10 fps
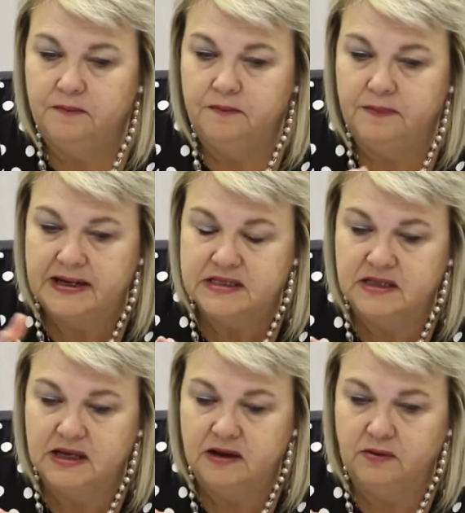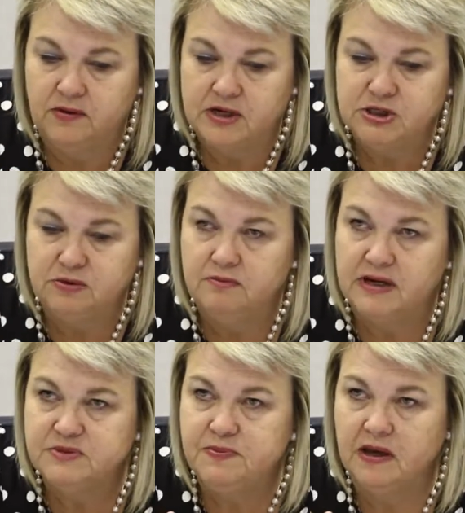but the original
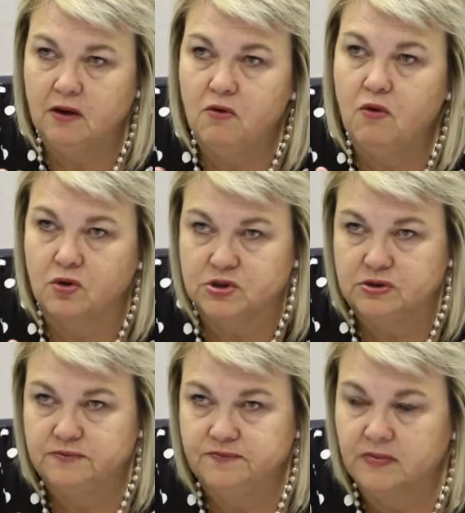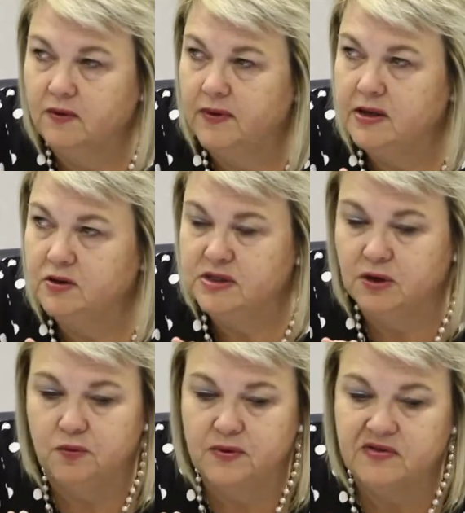must be in court when you
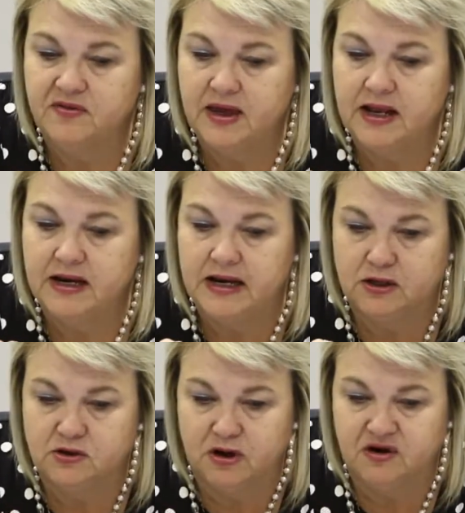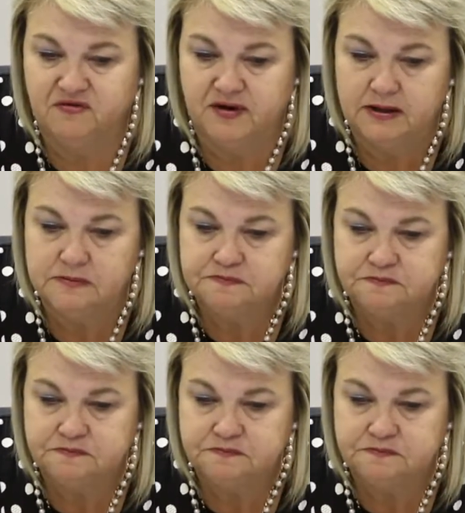deal with an electronic file.